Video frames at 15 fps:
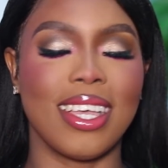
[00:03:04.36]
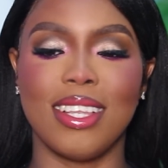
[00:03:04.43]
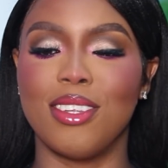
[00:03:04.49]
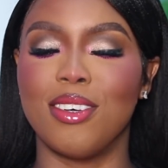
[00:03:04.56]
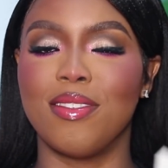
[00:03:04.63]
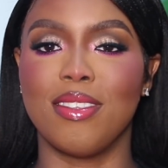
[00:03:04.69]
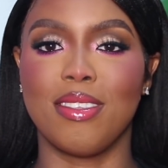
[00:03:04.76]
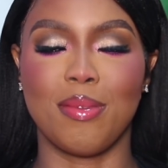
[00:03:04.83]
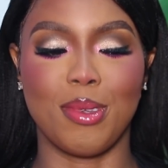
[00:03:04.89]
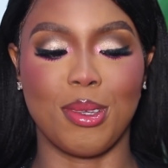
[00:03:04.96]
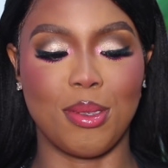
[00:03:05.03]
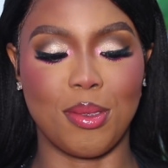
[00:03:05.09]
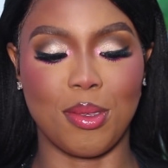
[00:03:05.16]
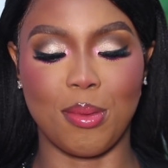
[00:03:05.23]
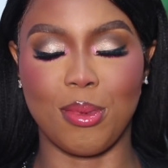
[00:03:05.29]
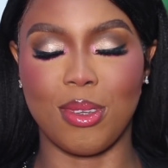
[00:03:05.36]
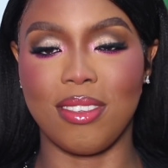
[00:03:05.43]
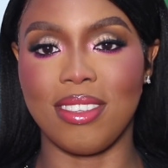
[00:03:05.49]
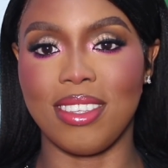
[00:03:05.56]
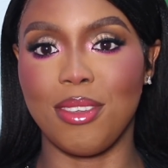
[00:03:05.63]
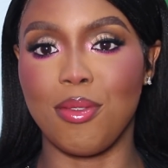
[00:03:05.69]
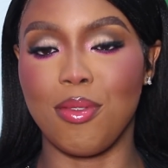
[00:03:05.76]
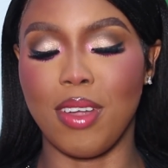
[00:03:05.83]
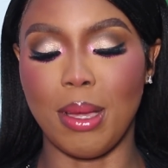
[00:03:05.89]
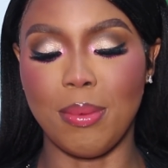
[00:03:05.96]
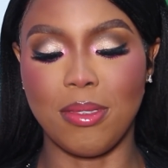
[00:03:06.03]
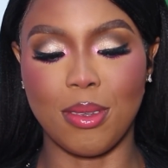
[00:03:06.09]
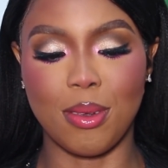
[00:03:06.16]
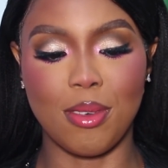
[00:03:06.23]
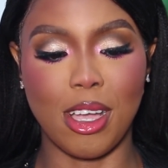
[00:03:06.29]
I love the smell so much. It
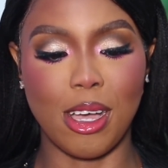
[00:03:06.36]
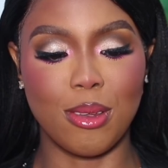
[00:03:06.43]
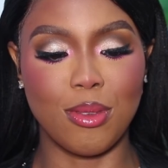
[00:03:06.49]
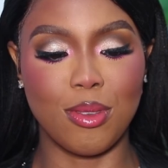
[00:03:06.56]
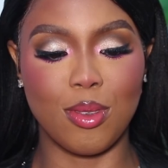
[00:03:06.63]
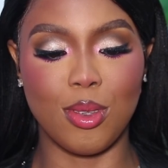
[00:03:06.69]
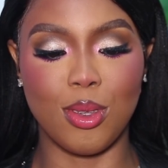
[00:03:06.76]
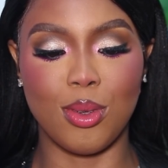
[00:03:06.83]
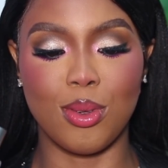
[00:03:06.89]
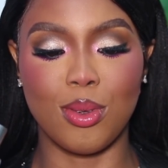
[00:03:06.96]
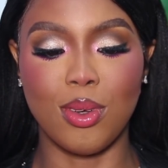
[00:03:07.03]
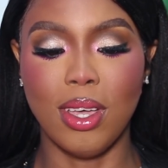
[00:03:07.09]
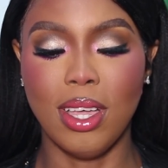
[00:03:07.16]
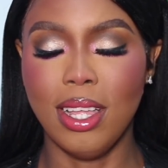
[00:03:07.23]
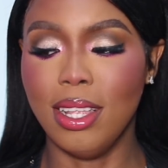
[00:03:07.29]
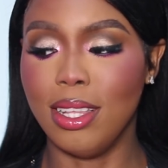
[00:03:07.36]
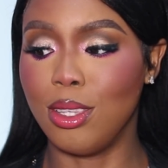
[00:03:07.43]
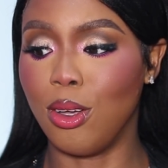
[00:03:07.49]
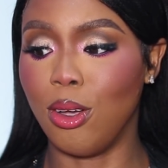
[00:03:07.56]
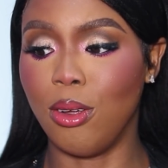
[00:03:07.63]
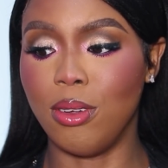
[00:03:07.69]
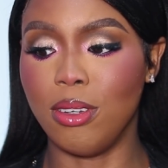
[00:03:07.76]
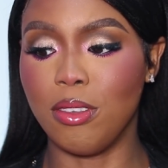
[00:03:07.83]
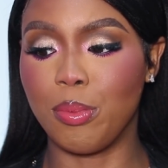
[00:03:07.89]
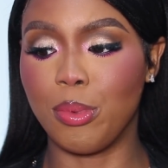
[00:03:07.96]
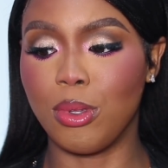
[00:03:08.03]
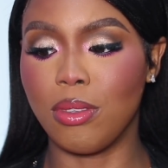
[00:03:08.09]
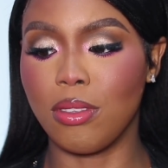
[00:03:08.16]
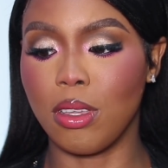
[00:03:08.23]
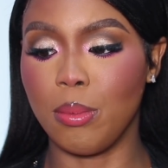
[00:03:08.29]
wraps around you. The
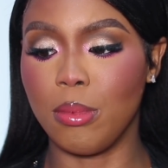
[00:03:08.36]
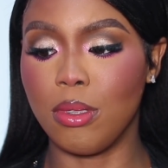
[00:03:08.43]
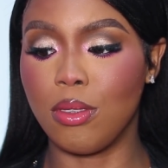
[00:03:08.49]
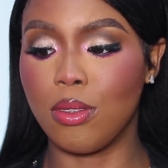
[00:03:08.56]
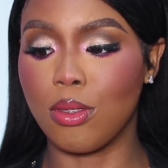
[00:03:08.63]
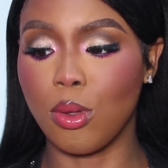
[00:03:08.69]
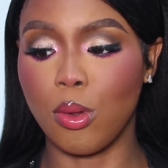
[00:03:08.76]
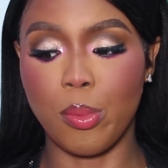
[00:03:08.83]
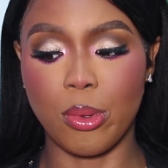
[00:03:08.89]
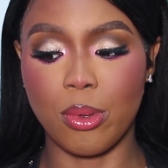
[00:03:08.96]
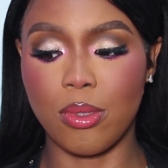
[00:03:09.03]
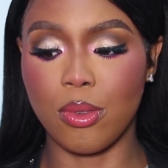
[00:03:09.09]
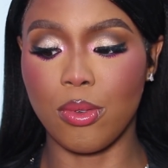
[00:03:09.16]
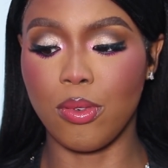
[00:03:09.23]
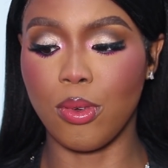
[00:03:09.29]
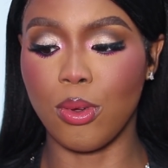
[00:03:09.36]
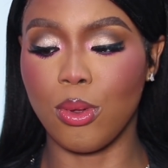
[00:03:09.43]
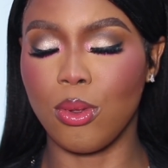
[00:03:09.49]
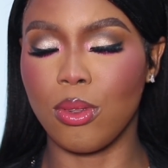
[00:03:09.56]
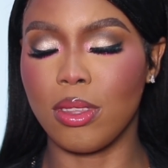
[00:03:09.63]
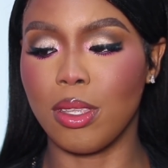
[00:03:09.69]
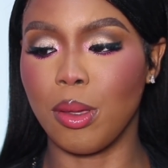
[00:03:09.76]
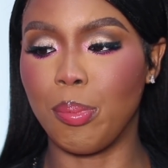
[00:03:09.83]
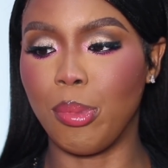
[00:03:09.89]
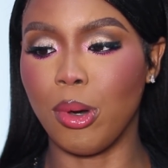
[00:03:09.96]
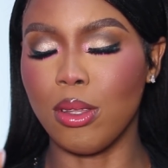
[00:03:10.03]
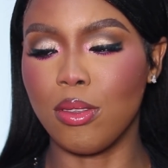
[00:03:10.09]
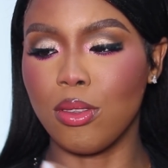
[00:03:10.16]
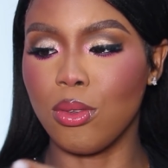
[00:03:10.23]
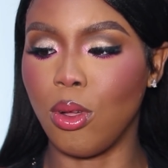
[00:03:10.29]
orange blossom is so beautiful. The
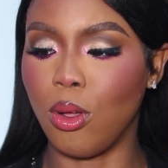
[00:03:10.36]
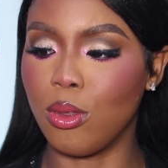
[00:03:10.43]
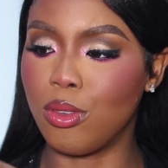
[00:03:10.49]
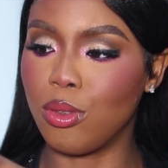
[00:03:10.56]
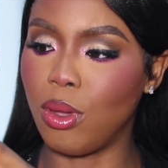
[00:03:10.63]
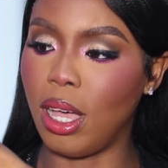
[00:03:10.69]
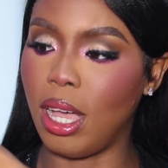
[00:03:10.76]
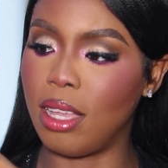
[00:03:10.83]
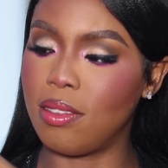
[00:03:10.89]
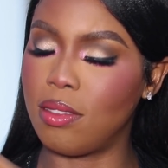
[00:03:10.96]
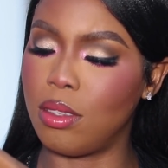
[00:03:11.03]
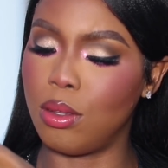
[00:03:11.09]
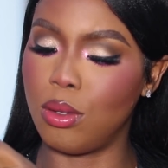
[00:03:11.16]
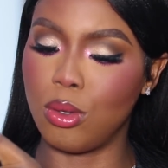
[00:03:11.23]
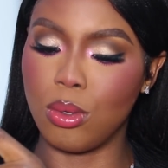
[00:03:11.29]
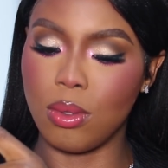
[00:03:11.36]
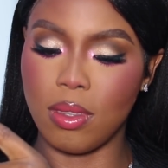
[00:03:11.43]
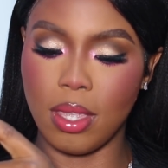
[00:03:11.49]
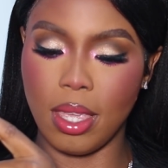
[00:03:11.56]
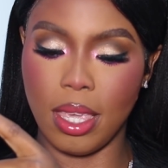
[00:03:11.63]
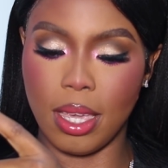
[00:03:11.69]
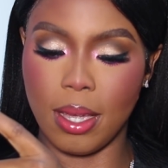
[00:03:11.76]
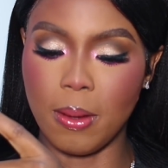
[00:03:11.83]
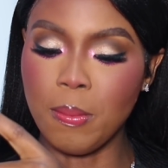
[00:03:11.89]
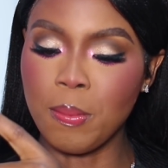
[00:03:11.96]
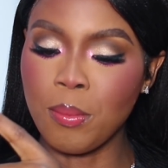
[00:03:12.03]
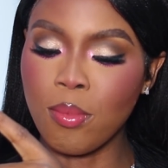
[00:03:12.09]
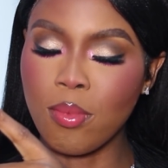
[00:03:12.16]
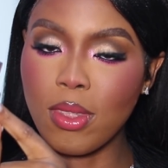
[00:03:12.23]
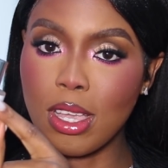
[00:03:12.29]
bottle also has the notes
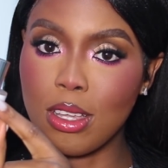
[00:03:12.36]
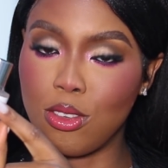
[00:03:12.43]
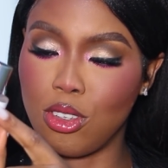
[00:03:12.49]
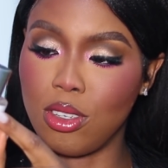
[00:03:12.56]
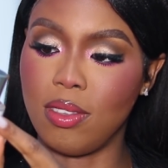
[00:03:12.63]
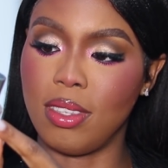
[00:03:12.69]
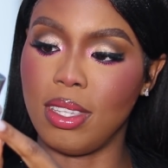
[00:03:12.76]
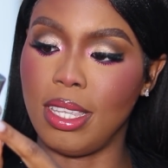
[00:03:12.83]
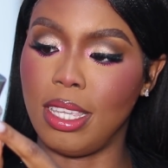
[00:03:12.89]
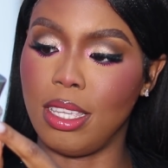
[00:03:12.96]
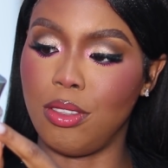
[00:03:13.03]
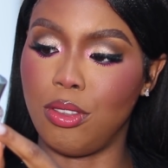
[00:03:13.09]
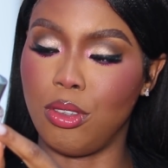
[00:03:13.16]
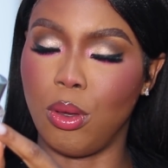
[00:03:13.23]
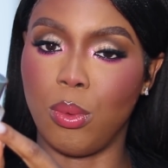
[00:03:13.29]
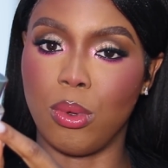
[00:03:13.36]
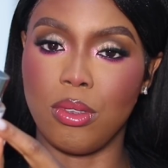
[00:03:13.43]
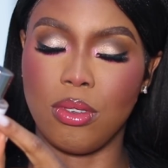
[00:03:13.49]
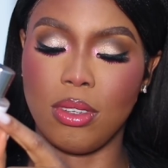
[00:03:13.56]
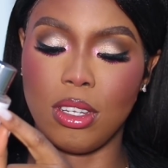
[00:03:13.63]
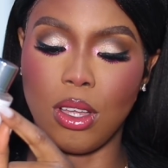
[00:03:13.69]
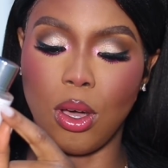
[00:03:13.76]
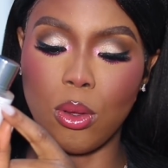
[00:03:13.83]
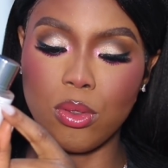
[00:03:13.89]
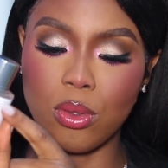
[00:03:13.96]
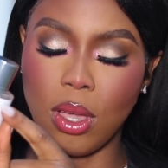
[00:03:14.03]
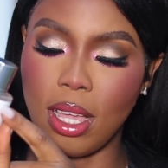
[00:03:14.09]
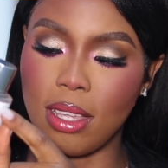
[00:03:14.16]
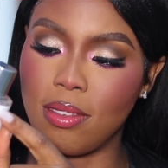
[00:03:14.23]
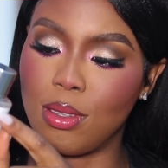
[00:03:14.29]
here, just in case you're wondering. It
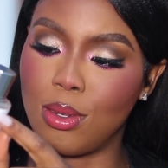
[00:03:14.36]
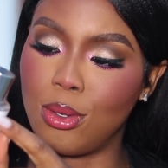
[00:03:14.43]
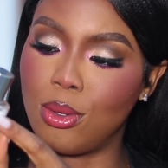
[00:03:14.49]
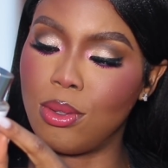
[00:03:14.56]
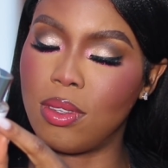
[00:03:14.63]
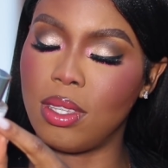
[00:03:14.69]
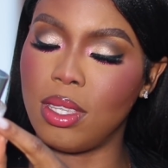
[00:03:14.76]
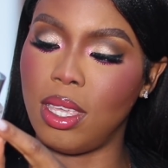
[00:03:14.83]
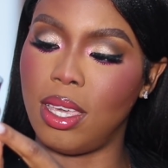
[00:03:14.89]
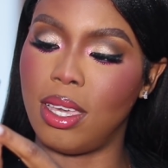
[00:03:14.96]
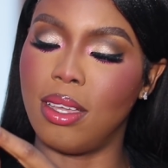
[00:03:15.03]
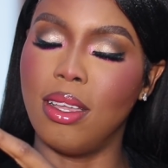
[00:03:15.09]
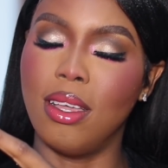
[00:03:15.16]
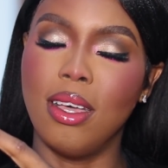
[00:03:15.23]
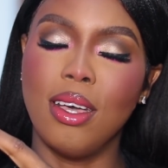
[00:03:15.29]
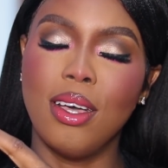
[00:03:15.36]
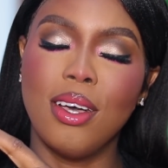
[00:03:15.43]
also has the notes here.